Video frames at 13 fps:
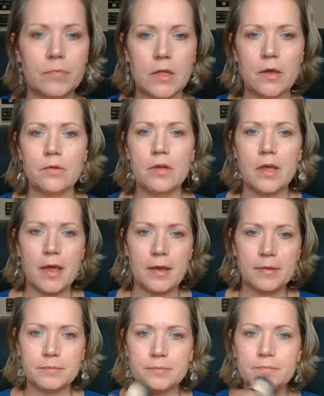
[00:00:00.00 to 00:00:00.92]
Okay.
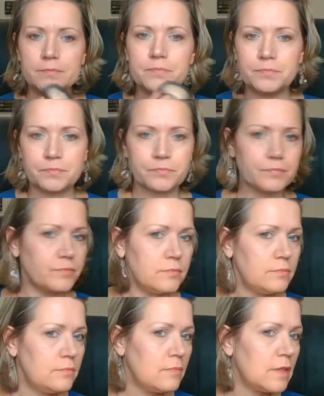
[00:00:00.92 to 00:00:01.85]

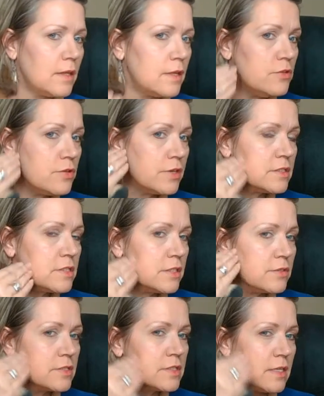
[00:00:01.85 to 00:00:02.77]
And you can
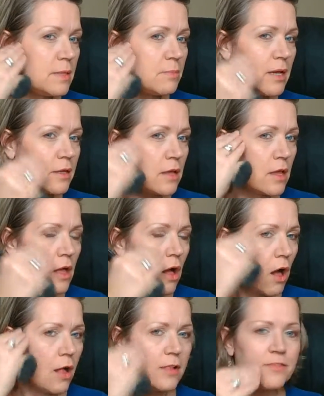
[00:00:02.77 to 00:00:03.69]
still see
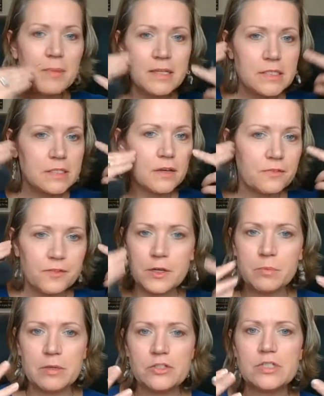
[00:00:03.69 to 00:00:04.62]
all of my stuff
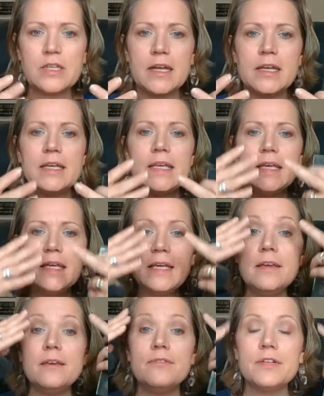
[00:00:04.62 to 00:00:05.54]
here, but just kind of
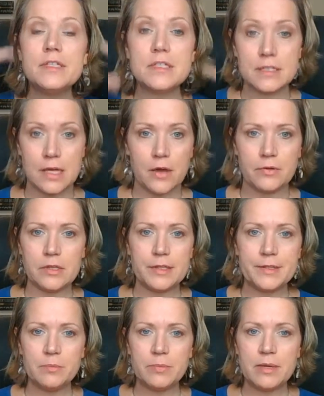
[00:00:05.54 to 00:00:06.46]
evens it out a
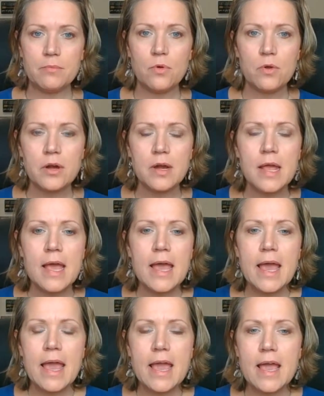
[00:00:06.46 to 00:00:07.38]
little bit more,
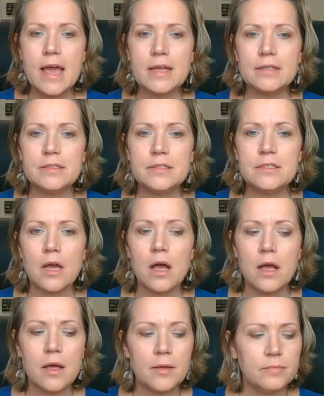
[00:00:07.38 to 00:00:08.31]
and
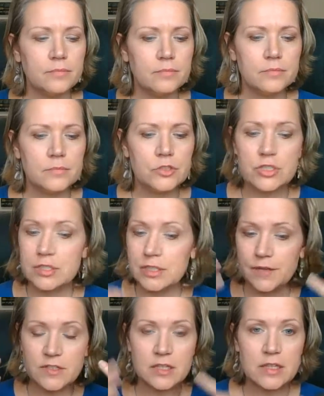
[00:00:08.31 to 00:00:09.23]
just
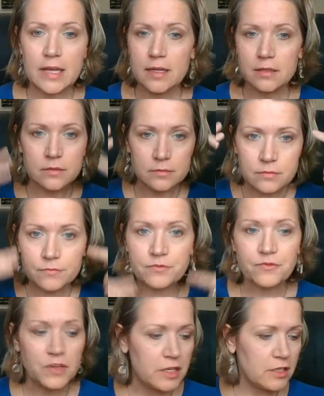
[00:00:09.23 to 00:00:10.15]
gives it that
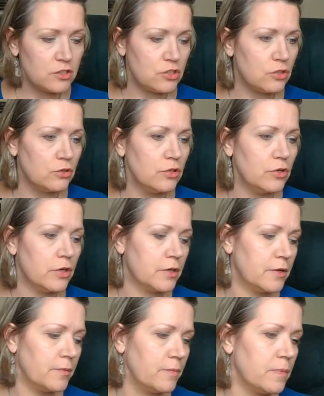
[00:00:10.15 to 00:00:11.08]
finished look.